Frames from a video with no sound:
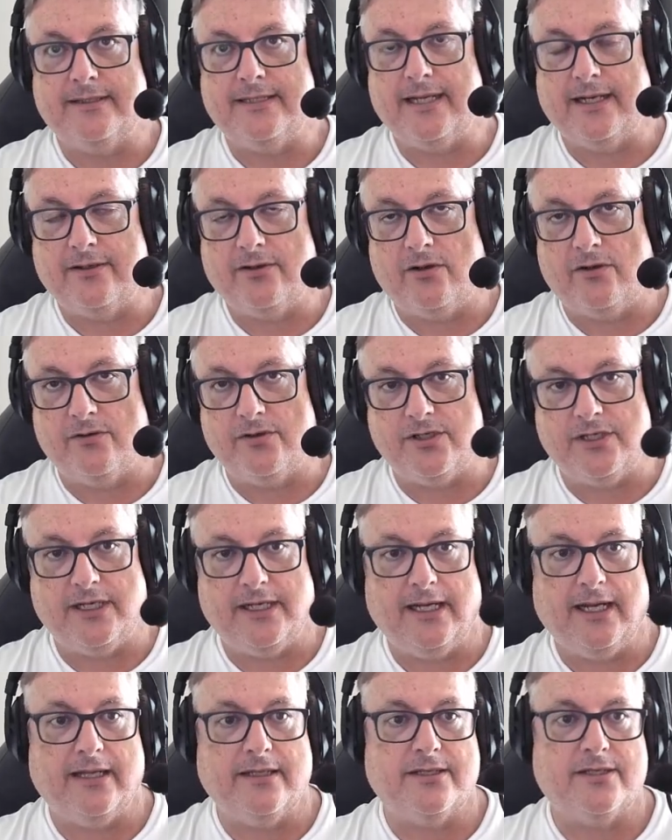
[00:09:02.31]

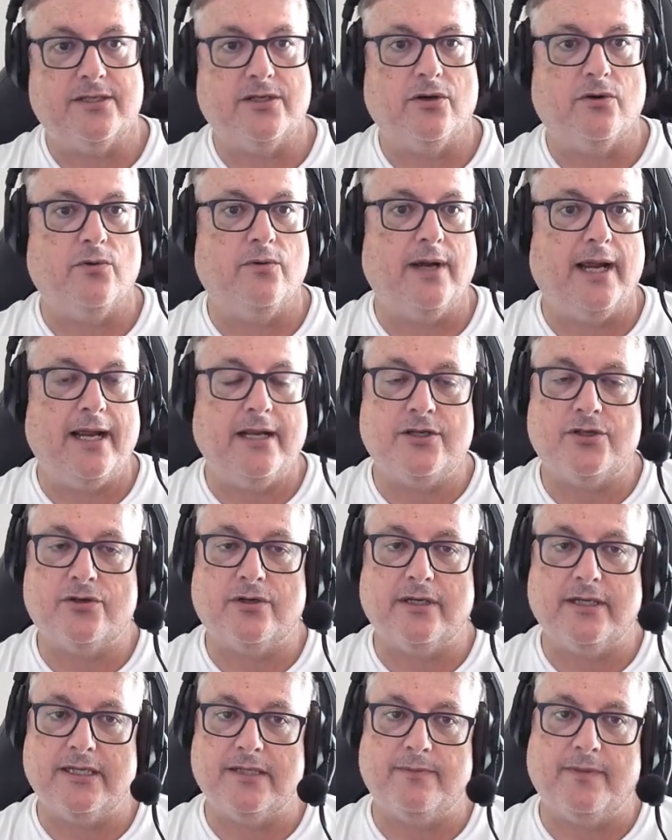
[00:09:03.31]
technology, and so
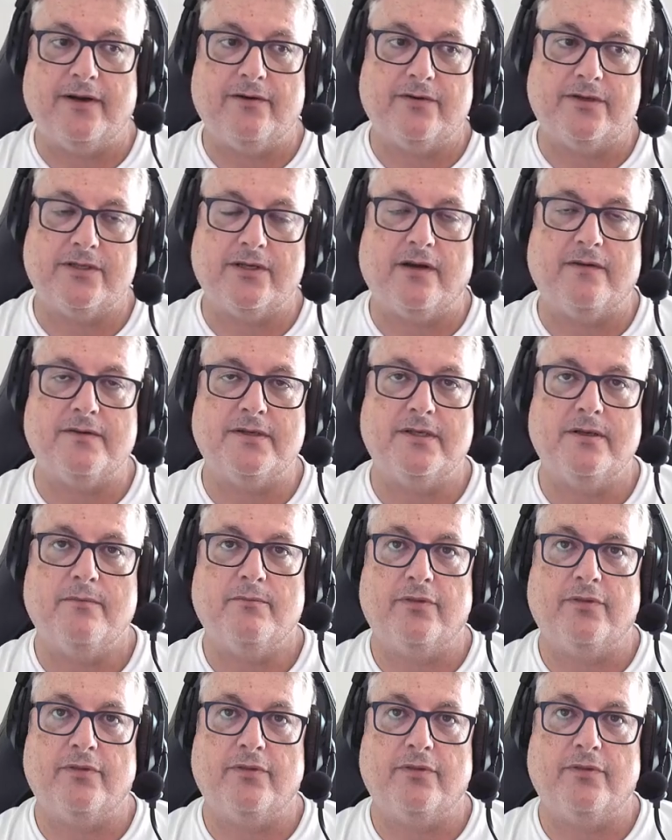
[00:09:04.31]
Entra is Microsoft's